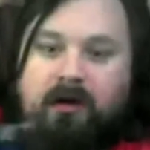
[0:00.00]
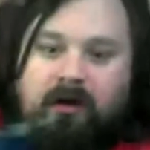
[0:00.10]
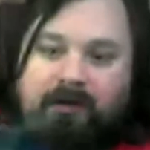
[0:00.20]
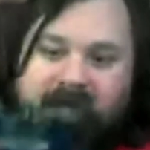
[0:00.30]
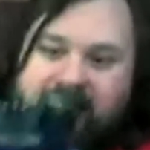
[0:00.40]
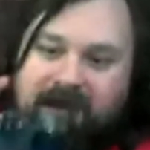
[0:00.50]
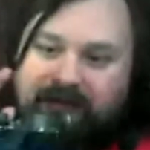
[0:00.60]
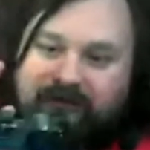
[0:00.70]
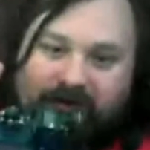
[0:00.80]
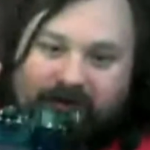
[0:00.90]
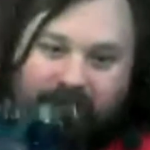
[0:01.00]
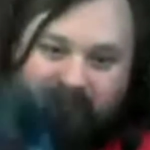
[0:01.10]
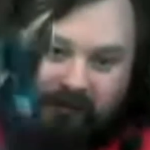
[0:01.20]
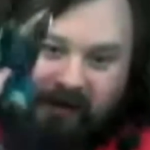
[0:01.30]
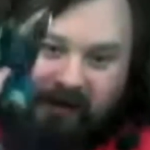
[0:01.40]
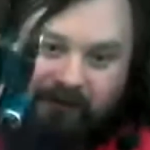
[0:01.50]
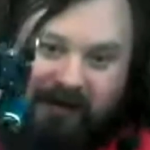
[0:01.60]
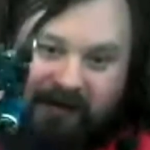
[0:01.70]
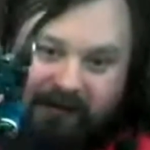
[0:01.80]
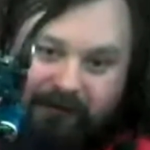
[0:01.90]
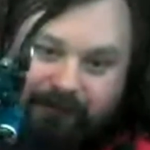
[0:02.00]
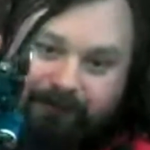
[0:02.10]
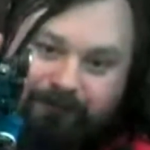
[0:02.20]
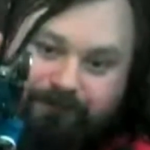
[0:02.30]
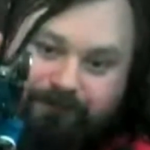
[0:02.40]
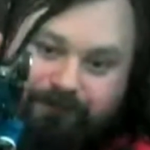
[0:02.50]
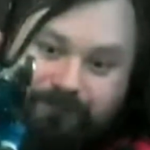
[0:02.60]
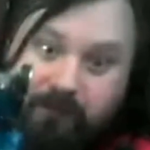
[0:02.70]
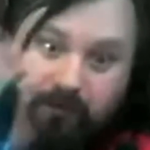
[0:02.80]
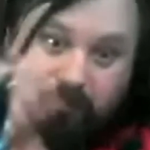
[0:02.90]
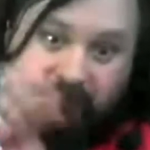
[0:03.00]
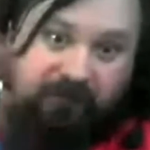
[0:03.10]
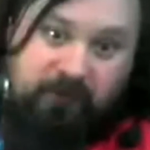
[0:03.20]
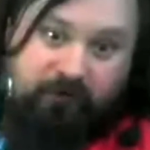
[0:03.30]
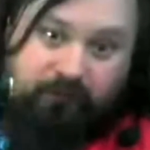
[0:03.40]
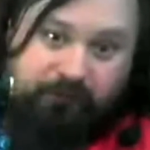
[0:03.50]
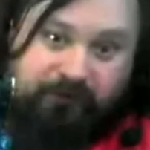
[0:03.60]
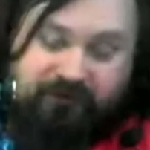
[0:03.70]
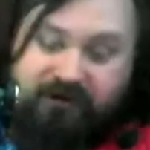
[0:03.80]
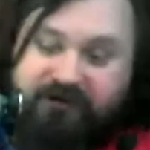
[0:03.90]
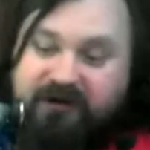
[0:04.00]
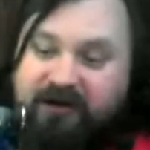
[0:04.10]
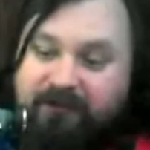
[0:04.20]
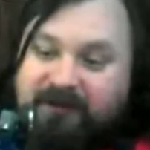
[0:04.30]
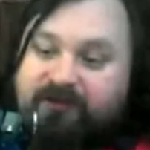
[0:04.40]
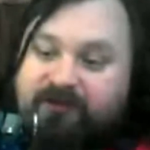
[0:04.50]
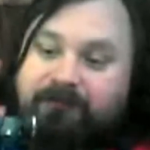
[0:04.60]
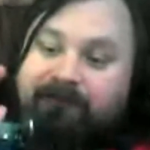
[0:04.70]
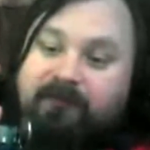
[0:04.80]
Okay, and so, okay, I'm back. Probably the world's worst cut, I imagine.